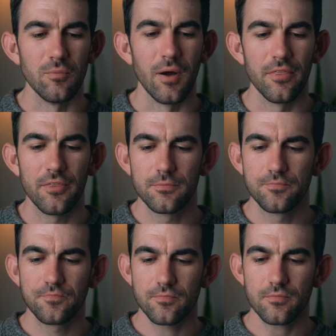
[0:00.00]
a month
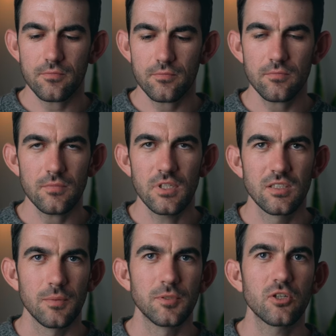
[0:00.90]

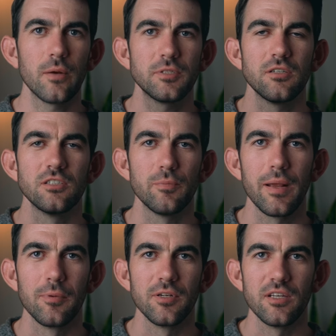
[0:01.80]
subscription to be
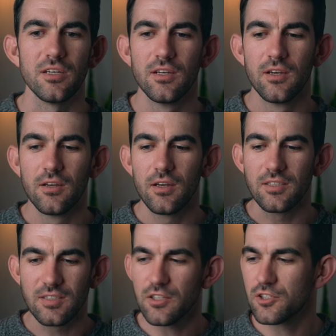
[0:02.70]
able to
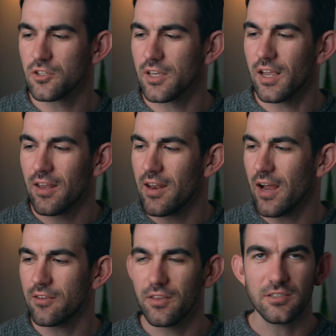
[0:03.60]
essentially
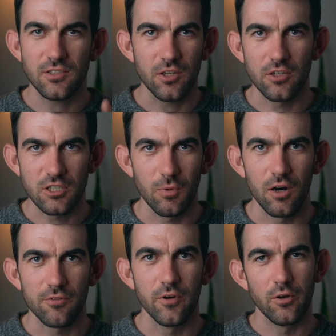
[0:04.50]
connect this to your
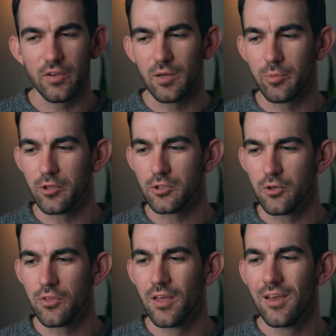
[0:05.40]
smartphone via
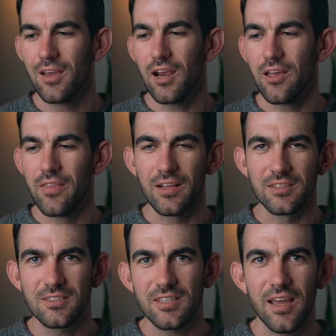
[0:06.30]
Bluetooth and then
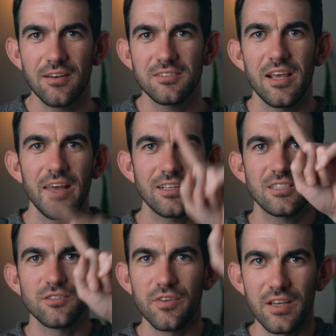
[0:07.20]
send
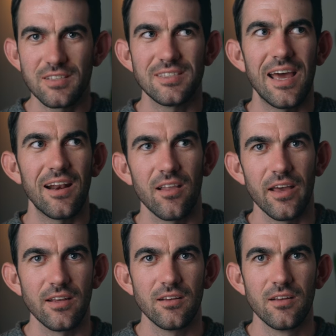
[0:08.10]
texts via
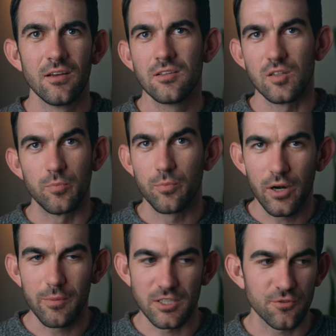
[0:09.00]
satellite, so
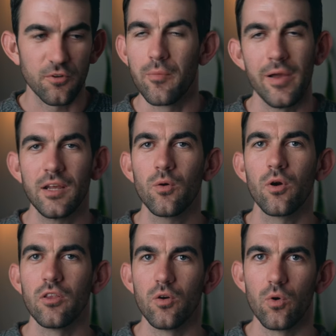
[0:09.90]
pretty much from
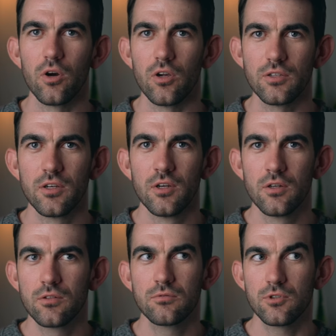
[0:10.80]
anywhere in the world
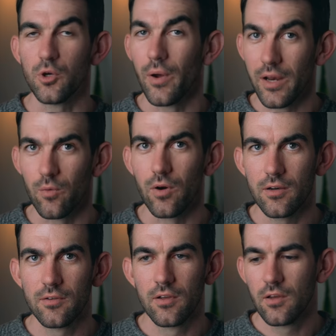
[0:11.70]
to anyone.